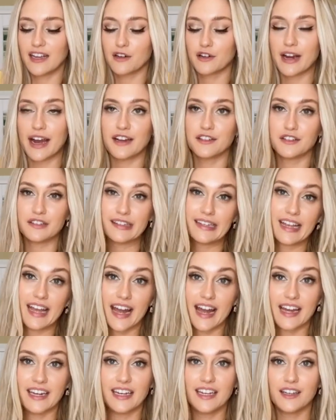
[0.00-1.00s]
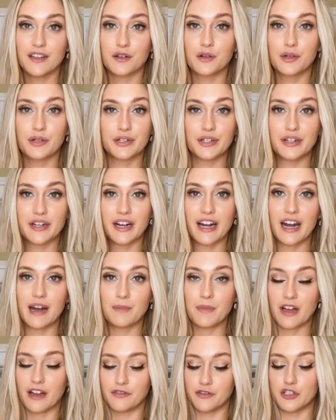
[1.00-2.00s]
gradually adding a quarter
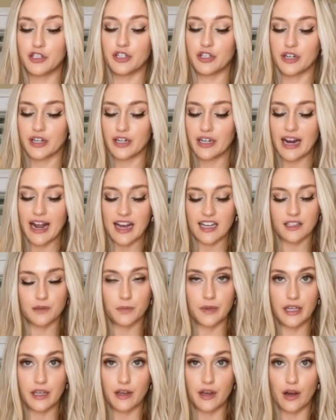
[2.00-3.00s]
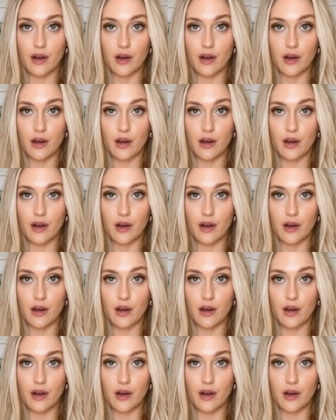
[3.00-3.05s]
cup of sugar as we